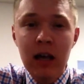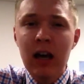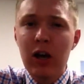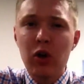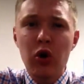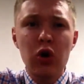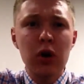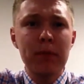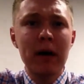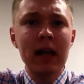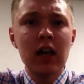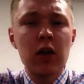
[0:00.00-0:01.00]
And all a
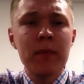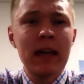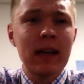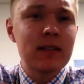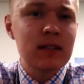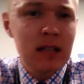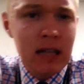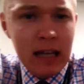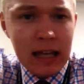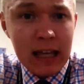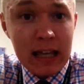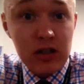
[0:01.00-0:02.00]
biome is, it
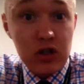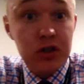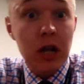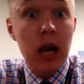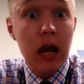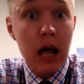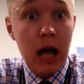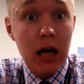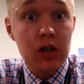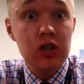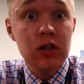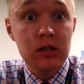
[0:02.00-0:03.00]
is just a
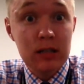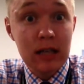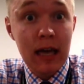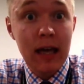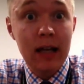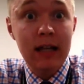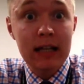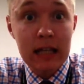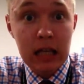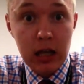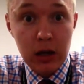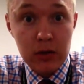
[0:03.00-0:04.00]
large scale
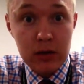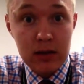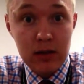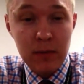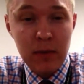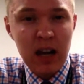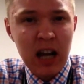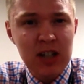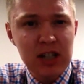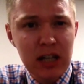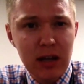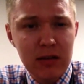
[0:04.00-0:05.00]
ecosystem. A large
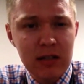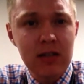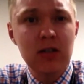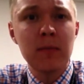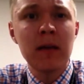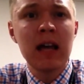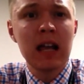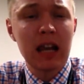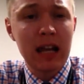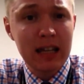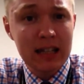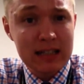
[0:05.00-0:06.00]
ecosystem
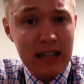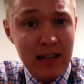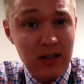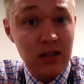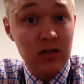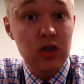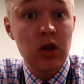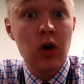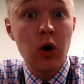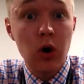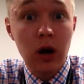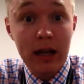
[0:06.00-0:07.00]
like a desert
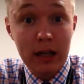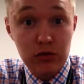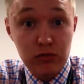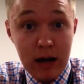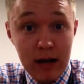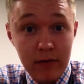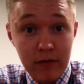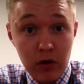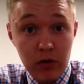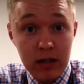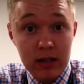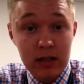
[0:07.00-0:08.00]
or like a
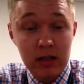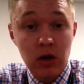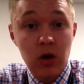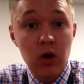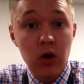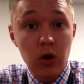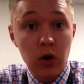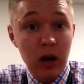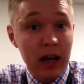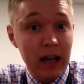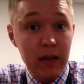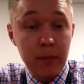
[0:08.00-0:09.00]
rainforest or
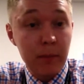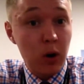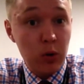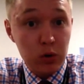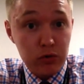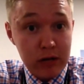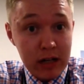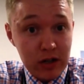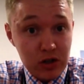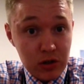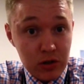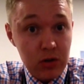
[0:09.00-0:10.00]
like the polar
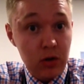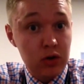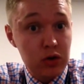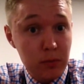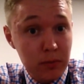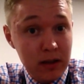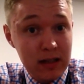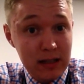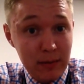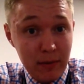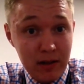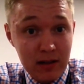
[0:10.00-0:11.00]
regions or something
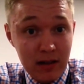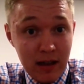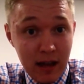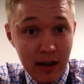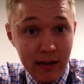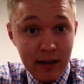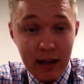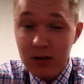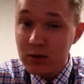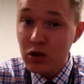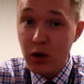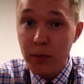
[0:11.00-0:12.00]
similar to that. Okay, so it's
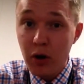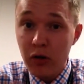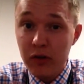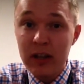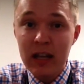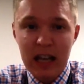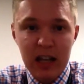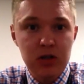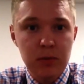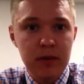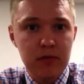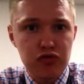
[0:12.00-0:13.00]
not a pond, it's
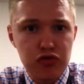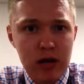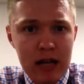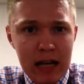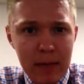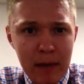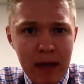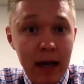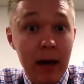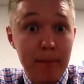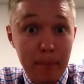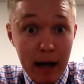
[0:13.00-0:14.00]
something really big,
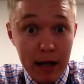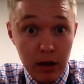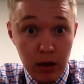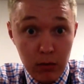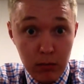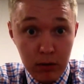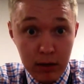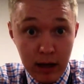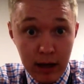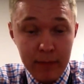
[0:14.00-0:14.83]
a biome. Okay,